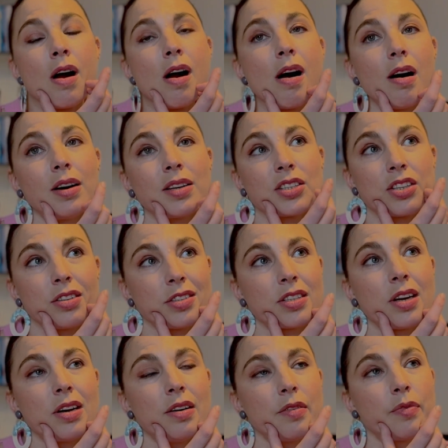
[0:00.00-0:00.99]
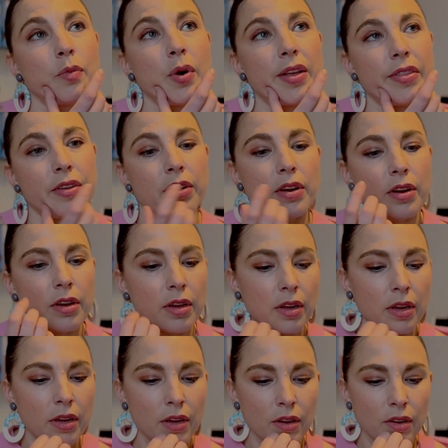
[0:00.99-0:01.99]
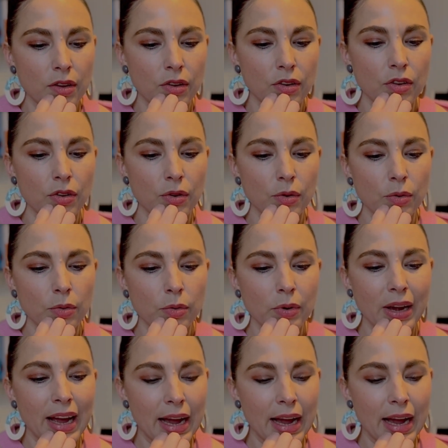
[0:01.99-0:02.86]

ask yourself whether you